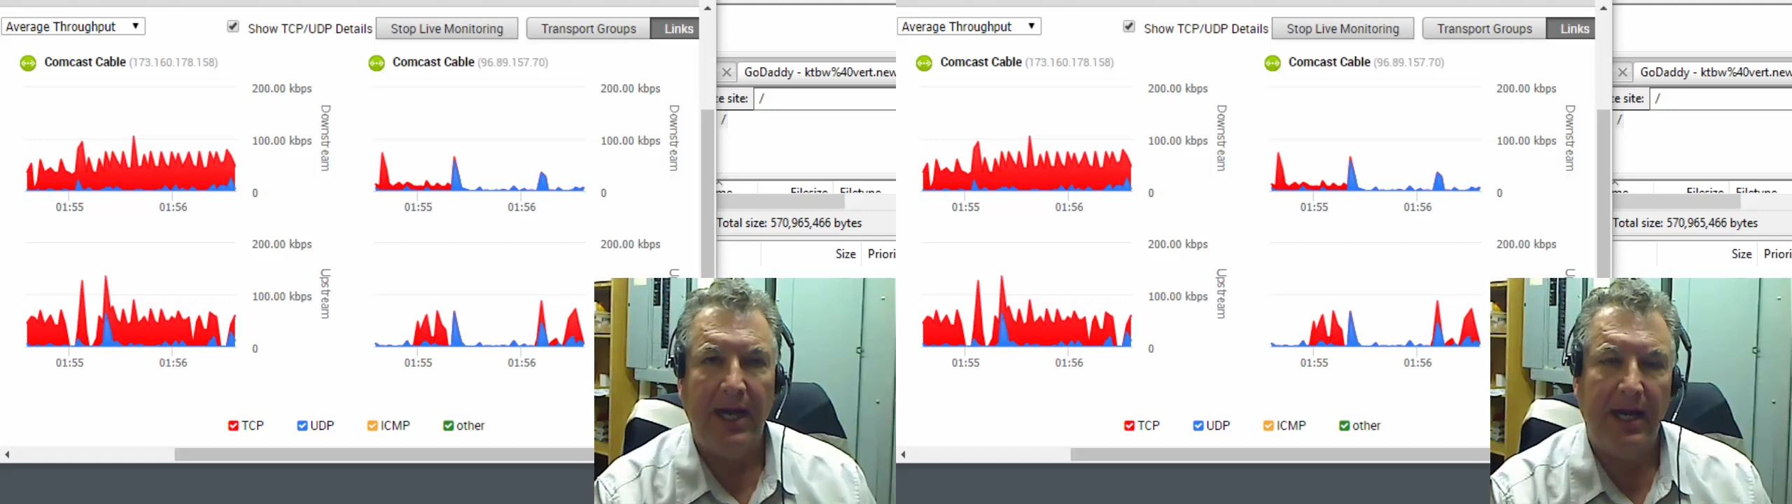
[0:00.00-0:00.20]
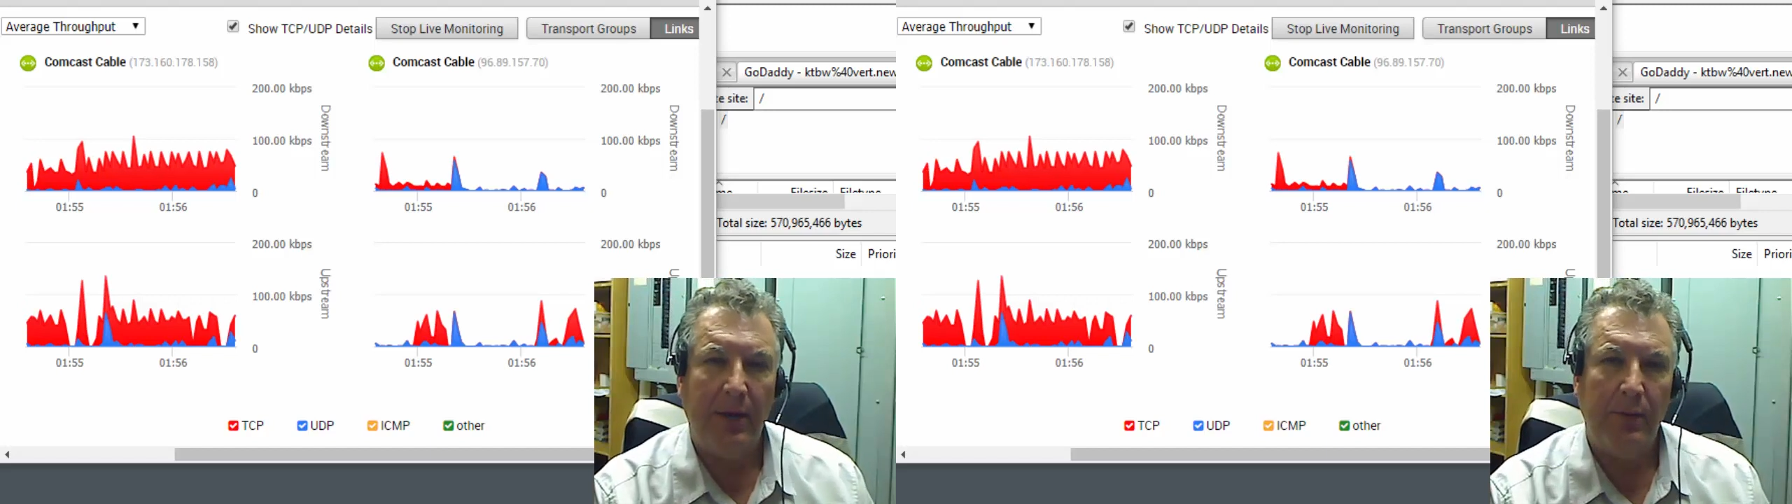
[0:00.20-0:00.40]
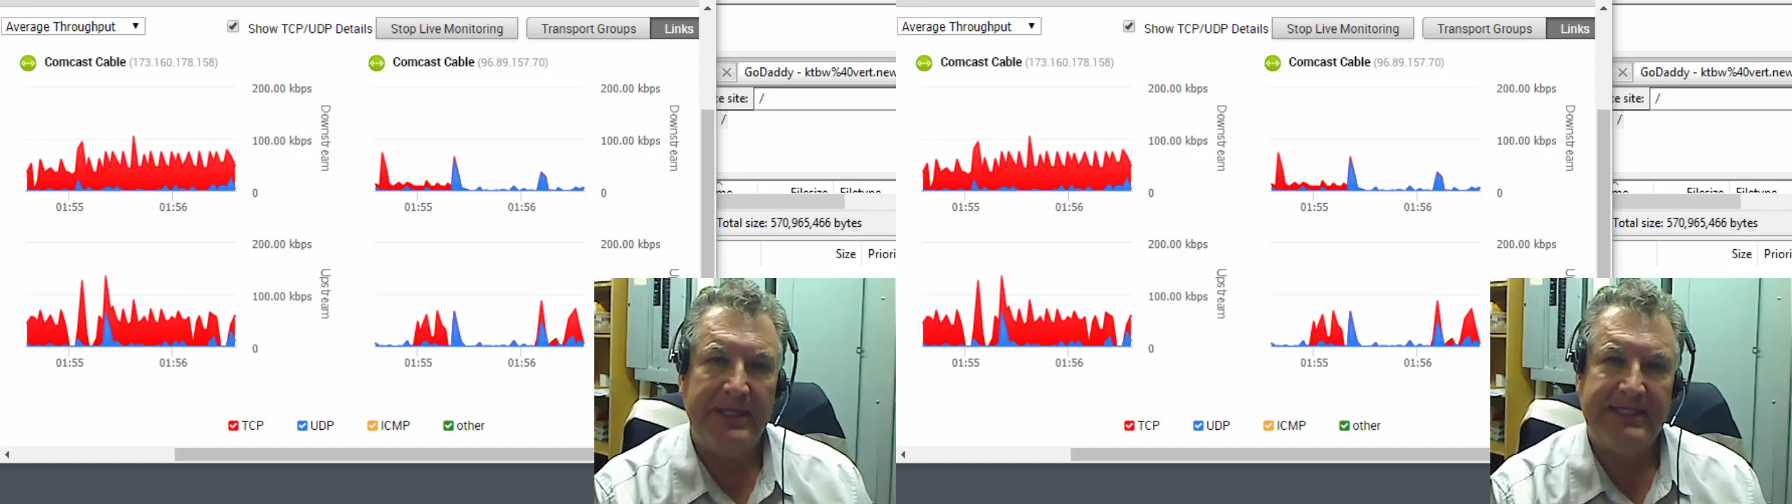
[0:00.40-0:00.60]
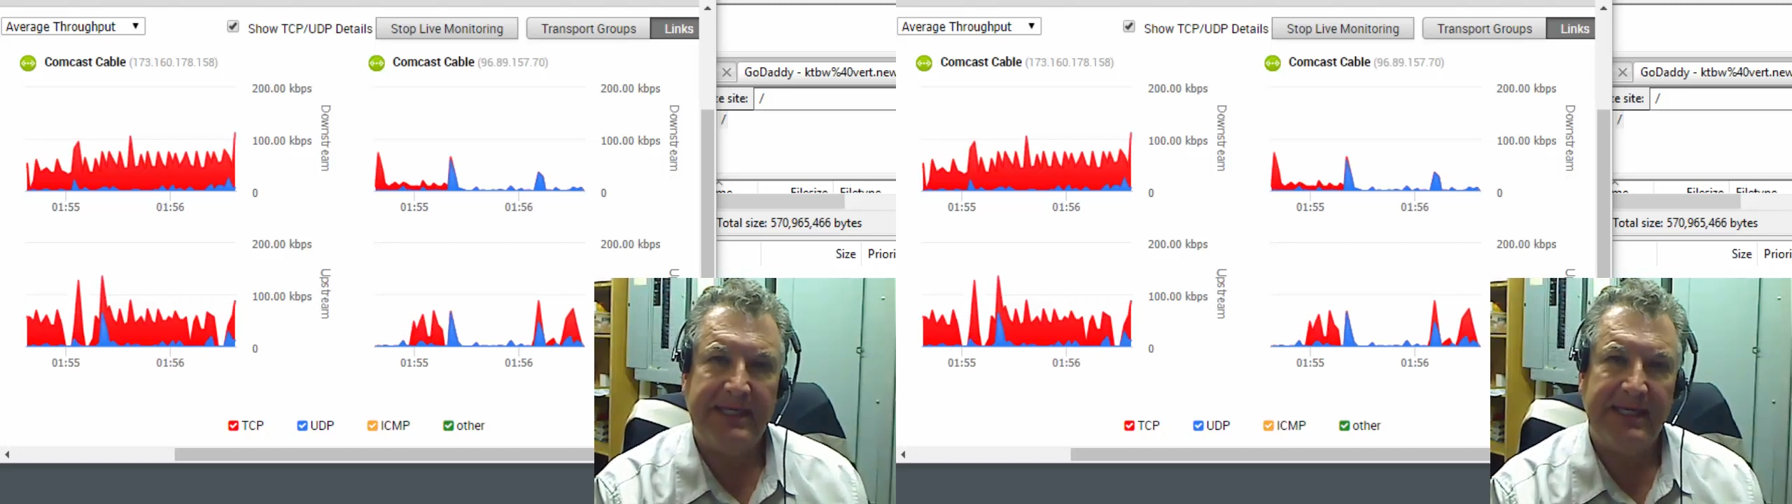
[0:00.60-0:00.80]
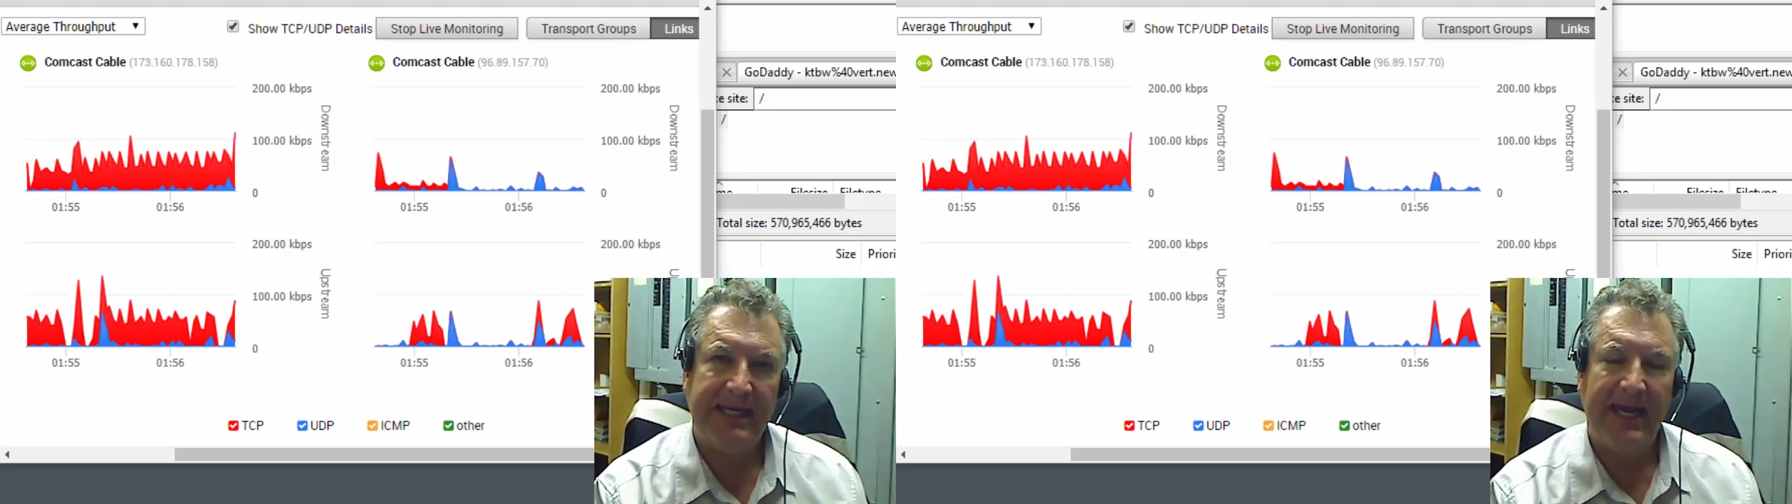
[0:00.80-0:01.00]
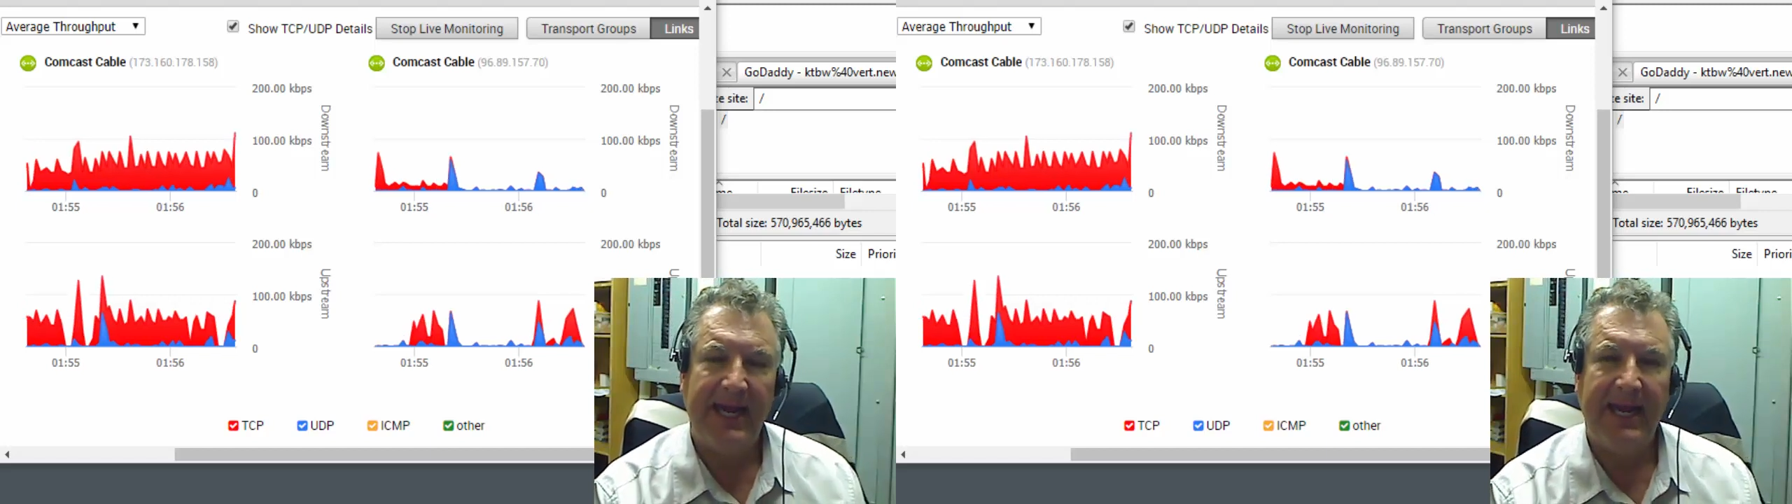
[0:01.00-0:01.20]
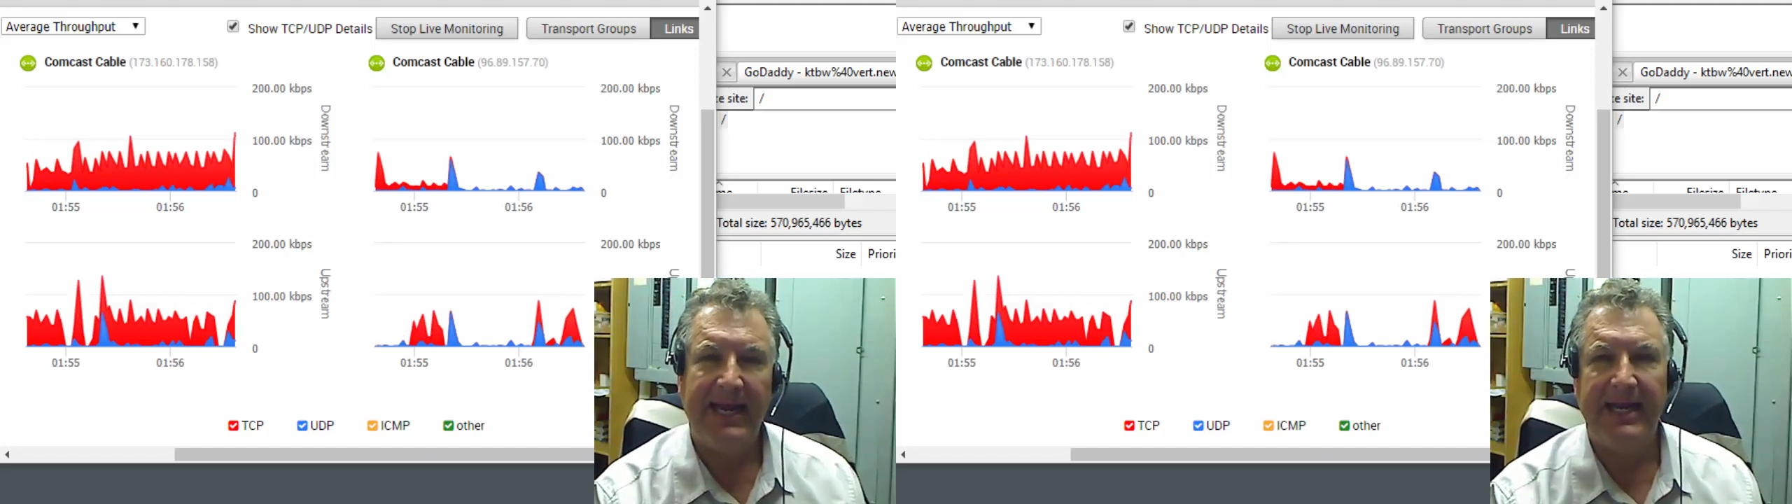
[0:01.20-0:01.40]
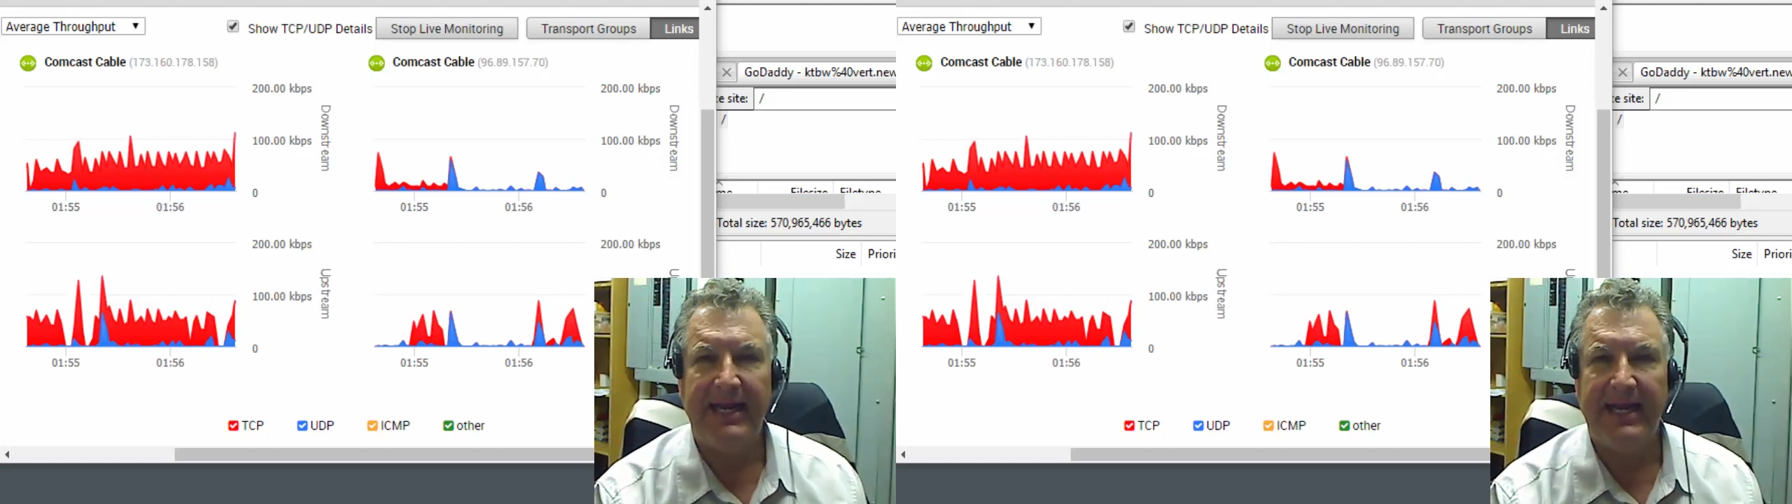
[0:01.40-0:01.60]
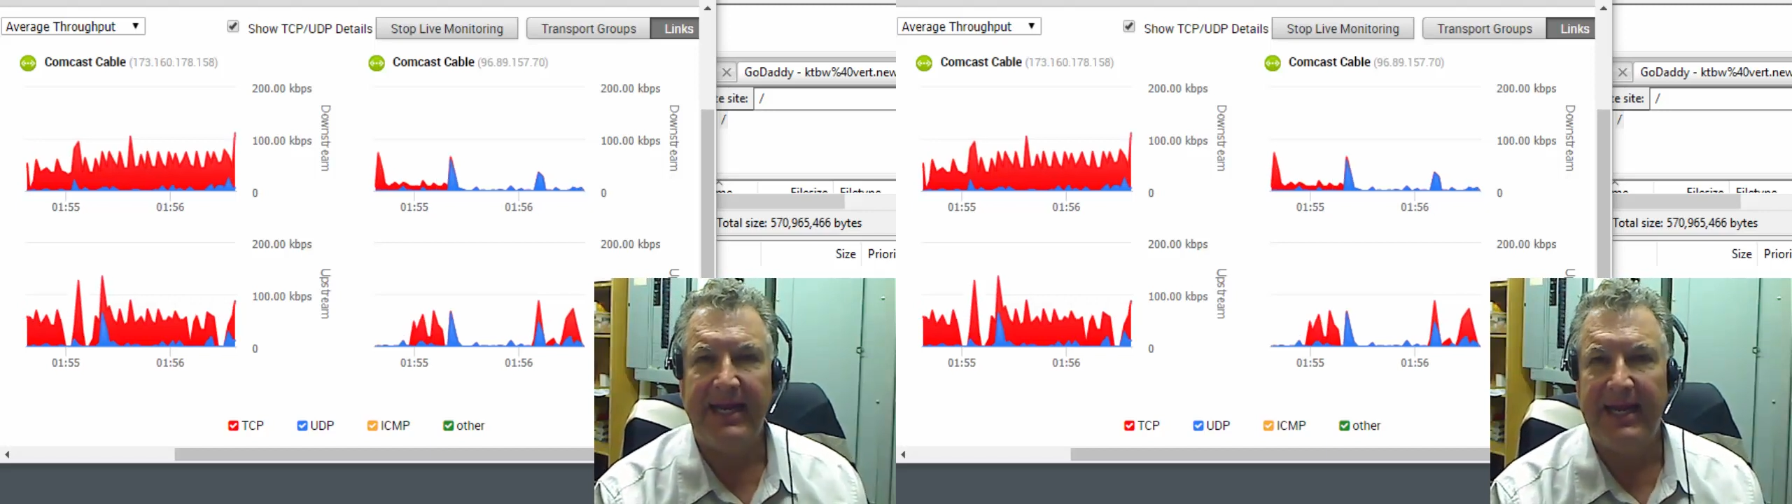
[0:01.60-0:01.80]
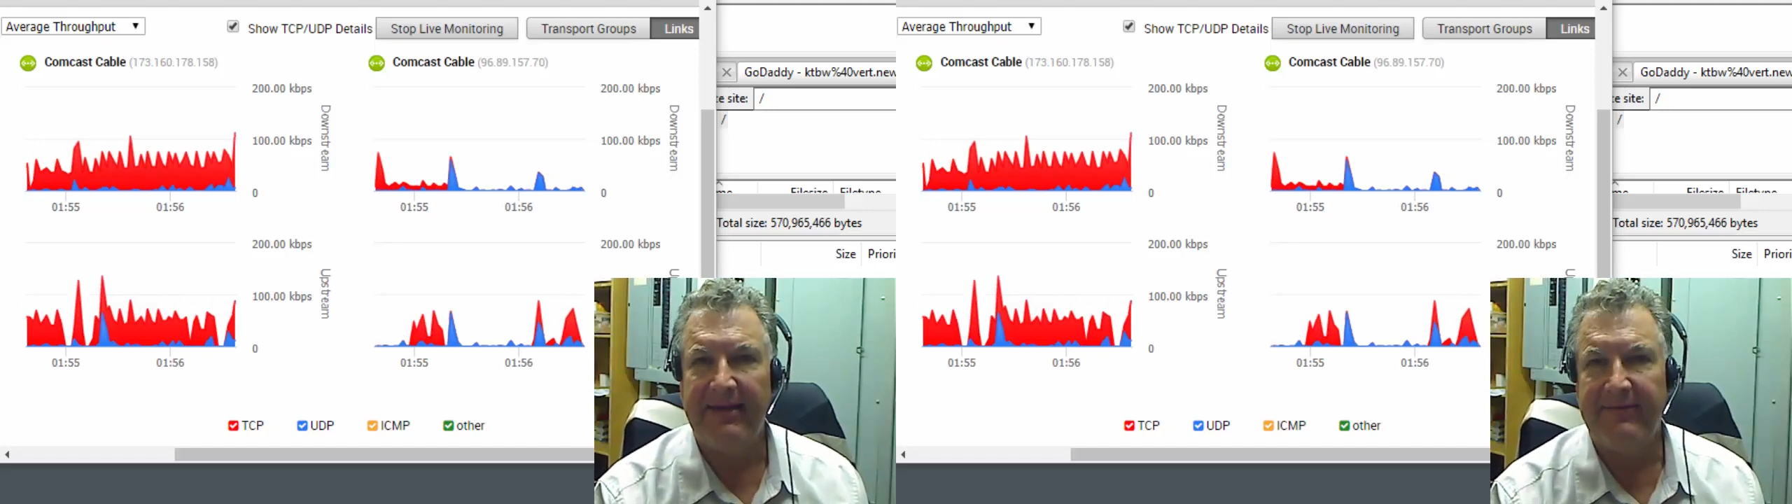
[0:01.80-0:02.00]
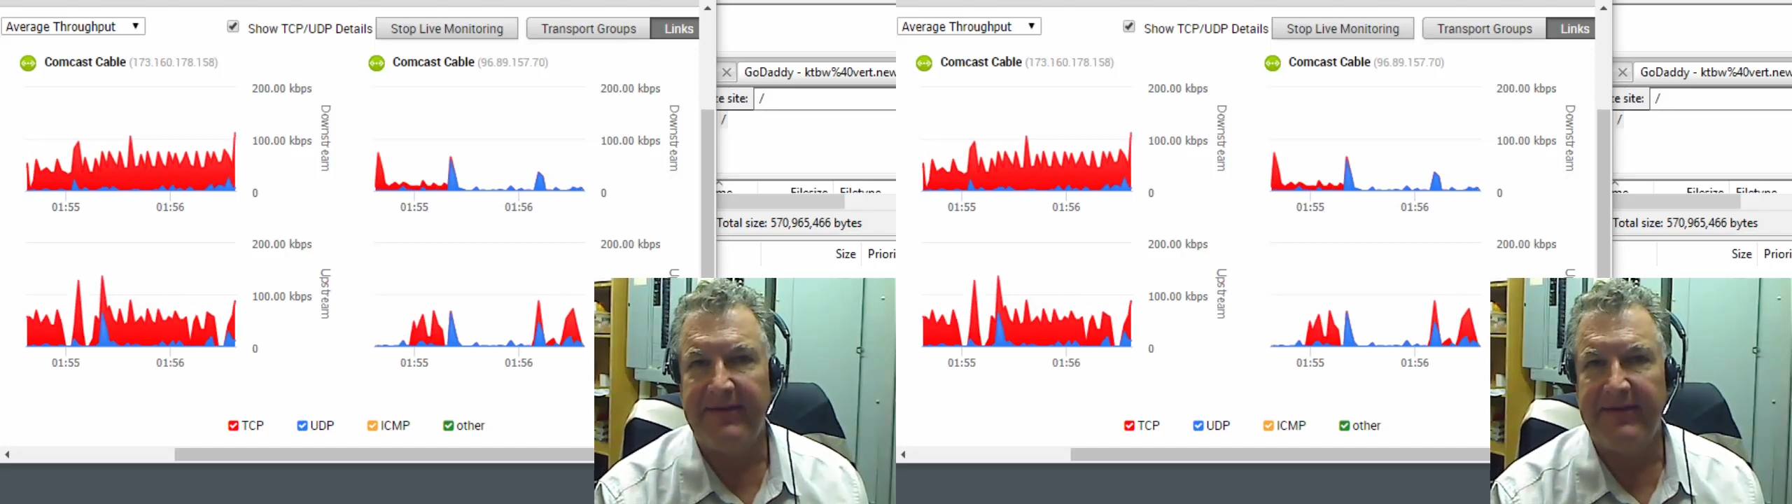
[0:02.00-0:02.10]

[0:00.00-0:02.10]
Uh, recently, I had a uh,